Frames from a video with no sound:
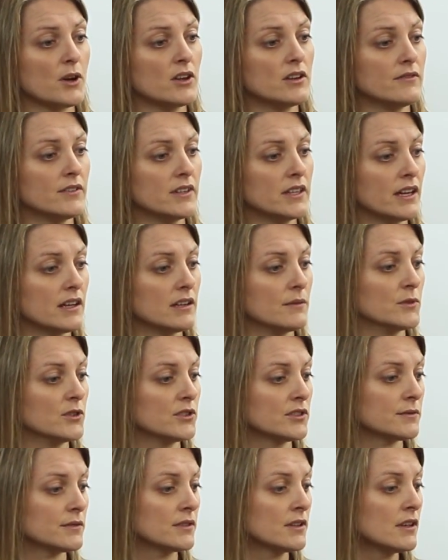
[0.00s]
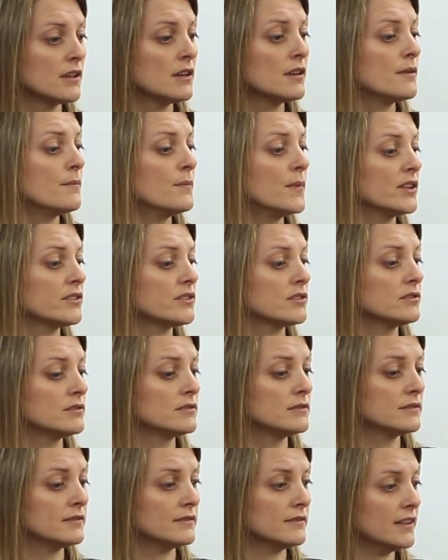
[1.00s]
over the animal's
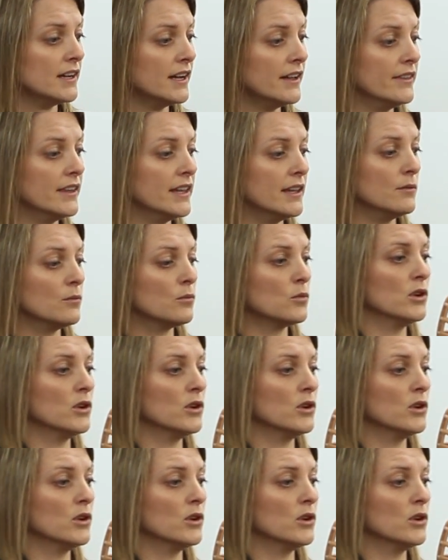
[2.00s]
muzzle and then